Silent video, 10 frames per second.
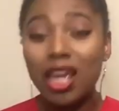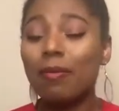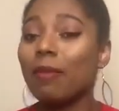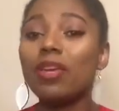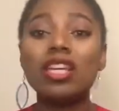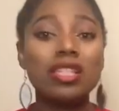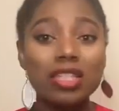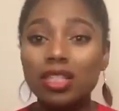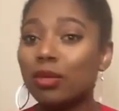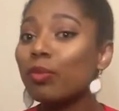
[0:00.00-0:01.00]
Maybe it
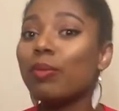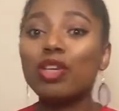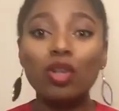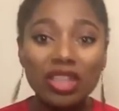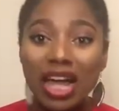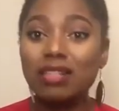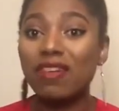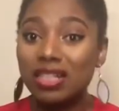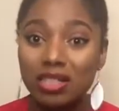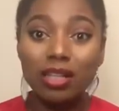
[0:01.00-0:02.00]
is not as
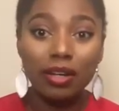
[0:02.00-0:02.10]
fast.